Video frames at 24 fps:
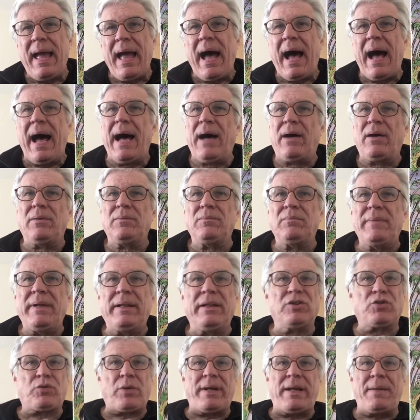
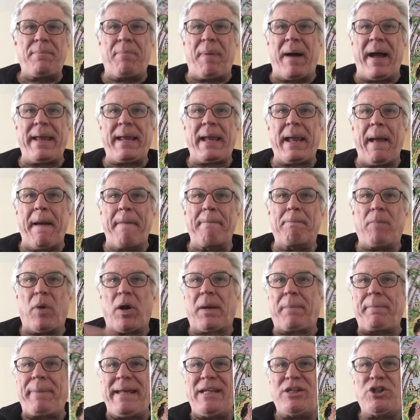illustrated by
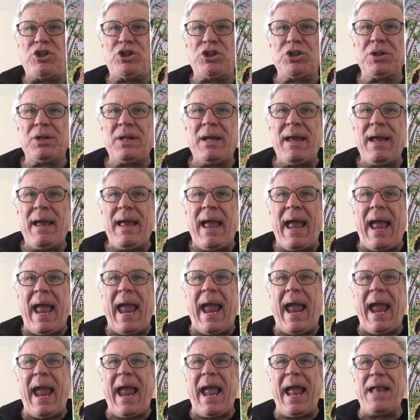Mark Beech,
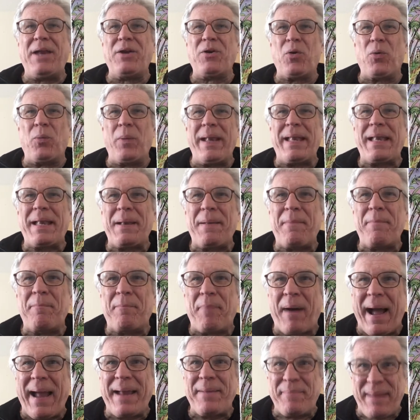and written
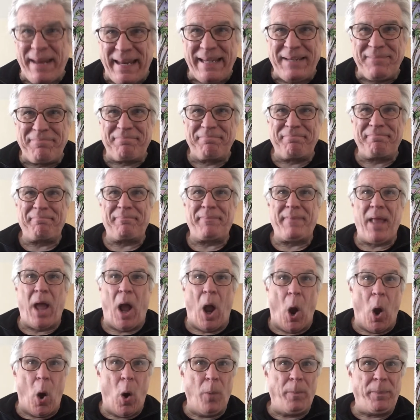by me.
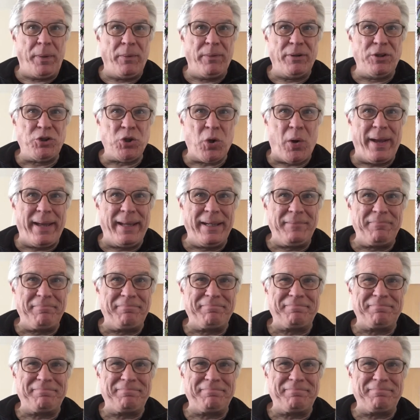Hope you enjoy it.